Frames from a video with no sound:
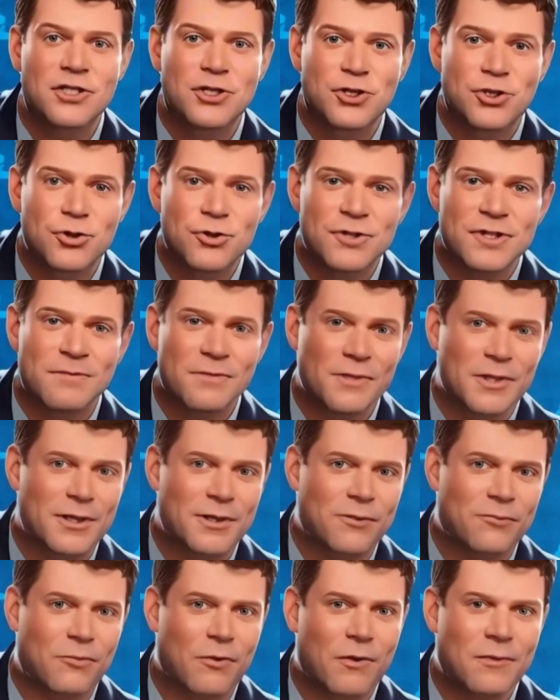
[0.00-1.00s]
to juice
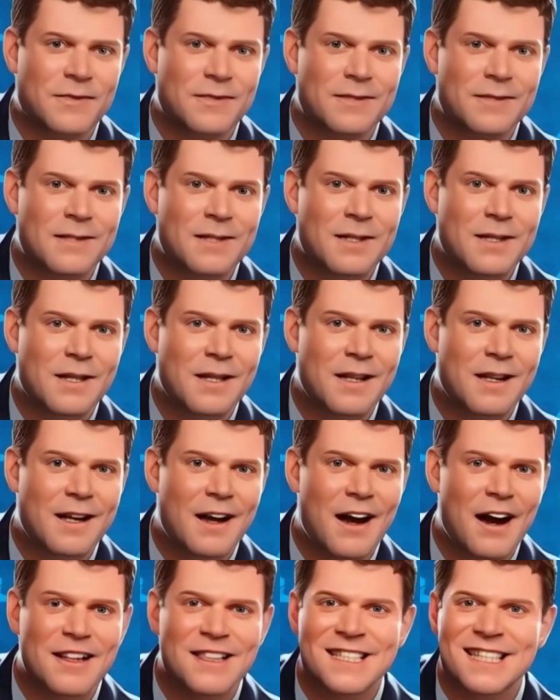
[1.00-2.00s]
affiliate growth.
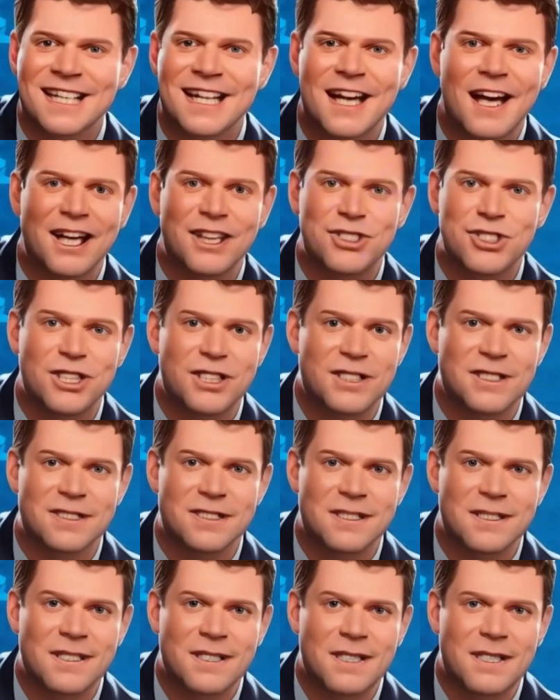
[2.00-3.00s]
Honestly, kind of
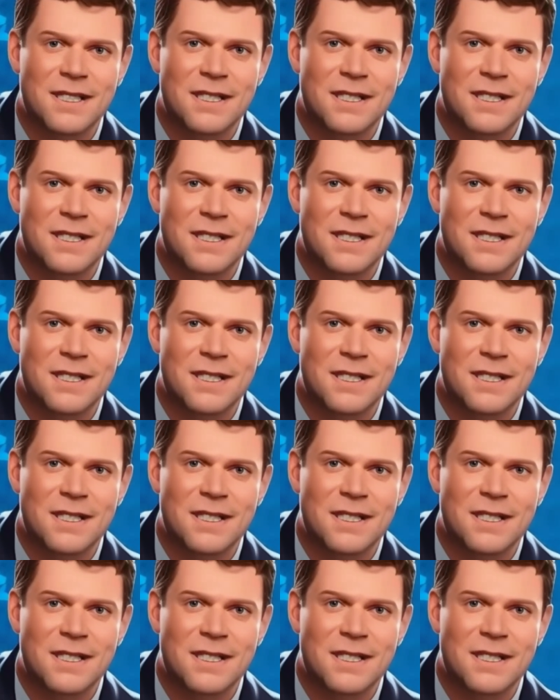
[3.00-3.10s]
genius.